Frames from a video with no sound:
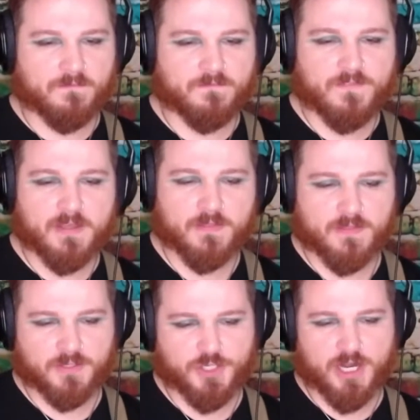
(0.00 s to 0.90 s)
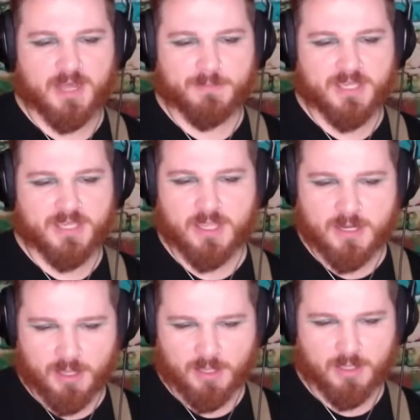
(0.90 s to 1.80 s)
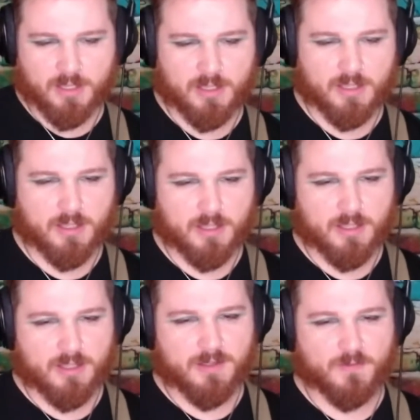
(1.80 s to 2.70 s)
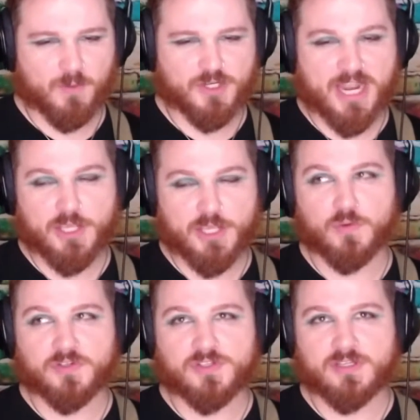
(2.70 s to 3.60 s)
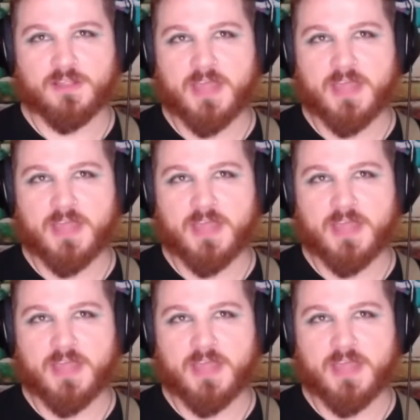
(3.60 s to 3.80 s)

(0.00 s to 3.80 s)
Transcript: Fifth, Chin Up Kid, which I use